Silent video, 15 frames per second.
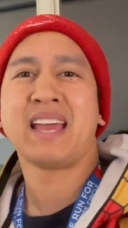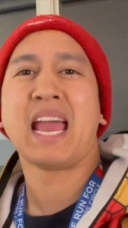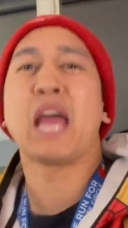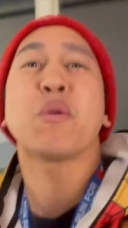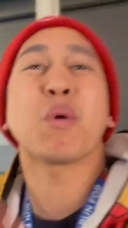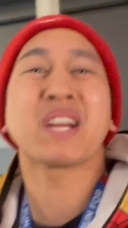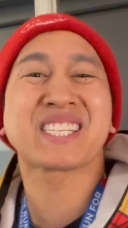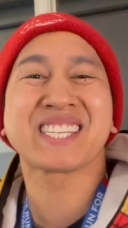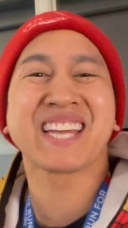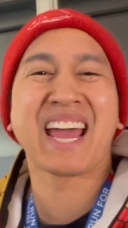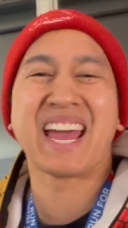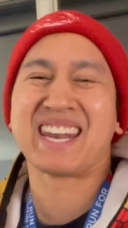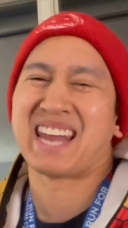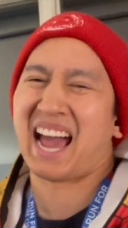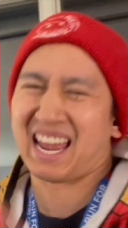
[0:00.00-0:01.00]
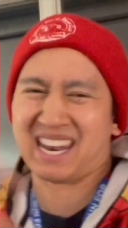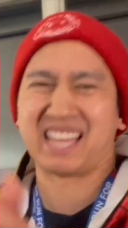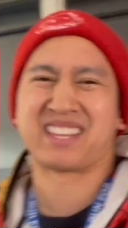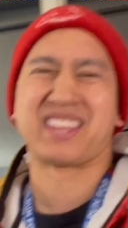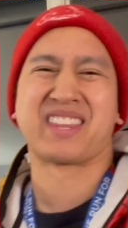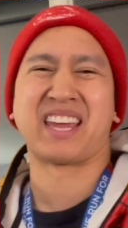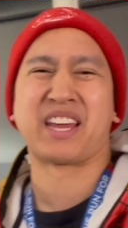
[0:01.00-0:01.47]
And once again, I'd
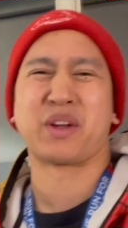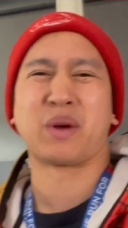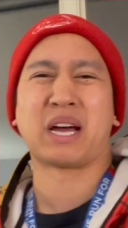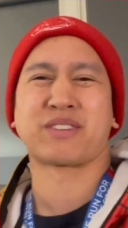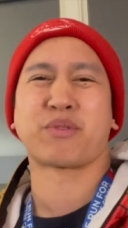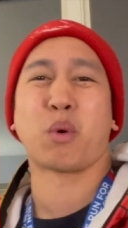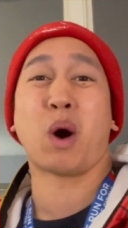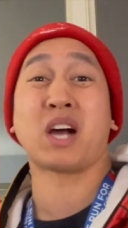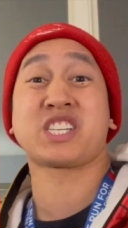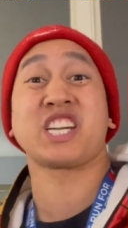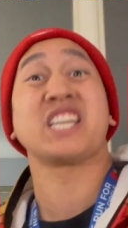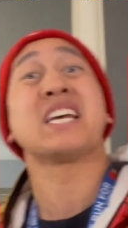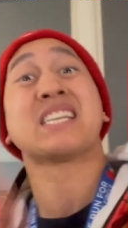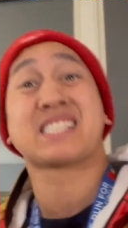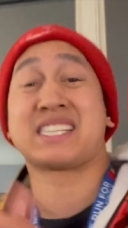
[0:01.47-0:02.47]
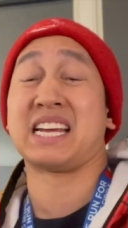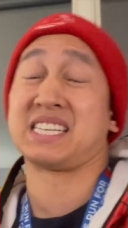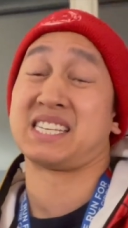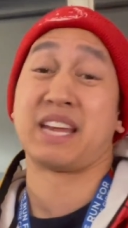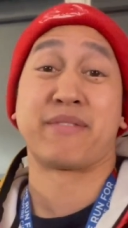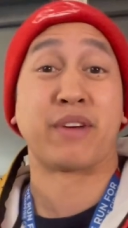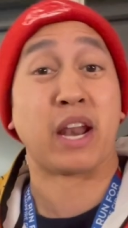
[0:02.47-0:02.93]
like to thank you guys for watching, stay
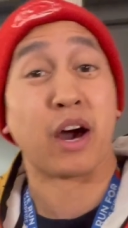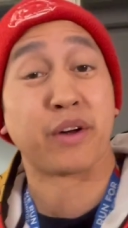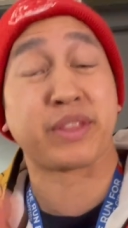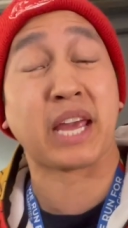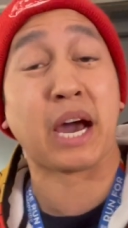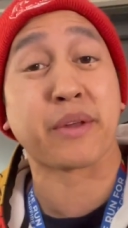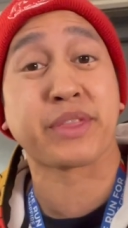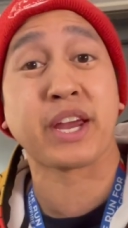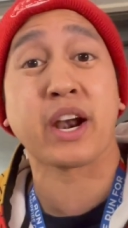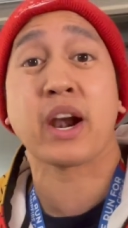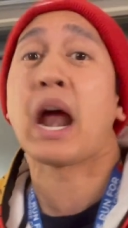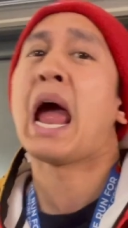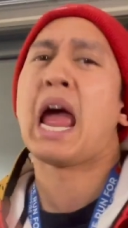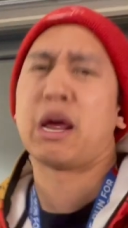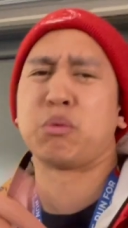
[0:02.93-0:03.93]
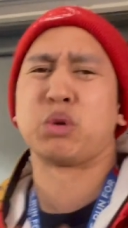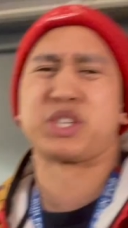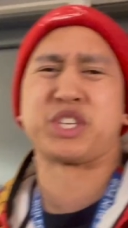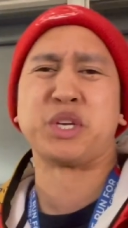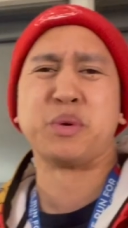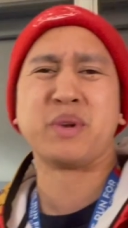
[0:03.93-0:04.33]
safe and healthy out there, and we'll see you